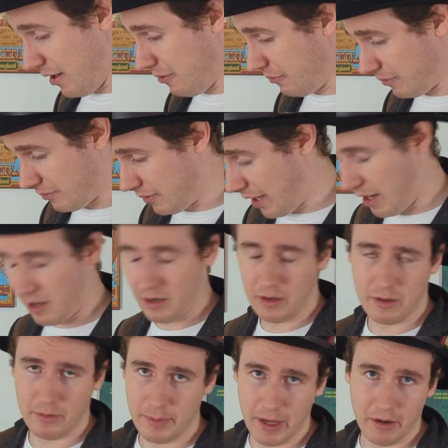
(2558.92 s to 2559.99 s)
I don't
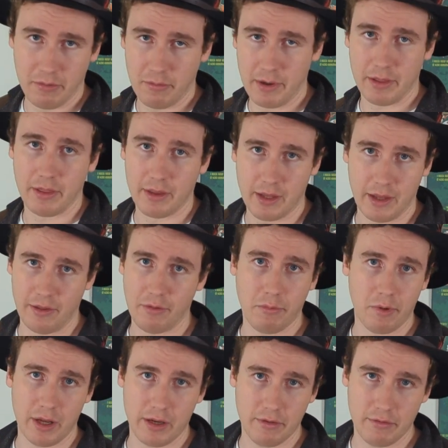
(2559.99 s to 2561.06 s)
care about what the kids
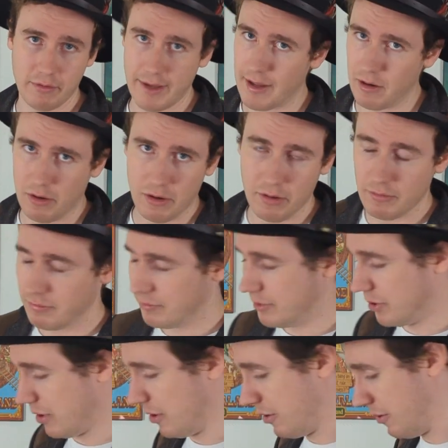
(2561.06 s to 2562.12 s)
want at all.
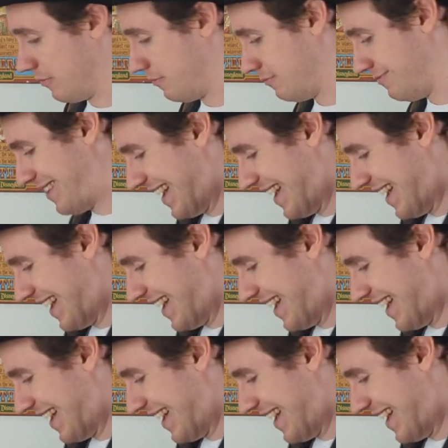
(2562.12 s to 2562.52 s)
So...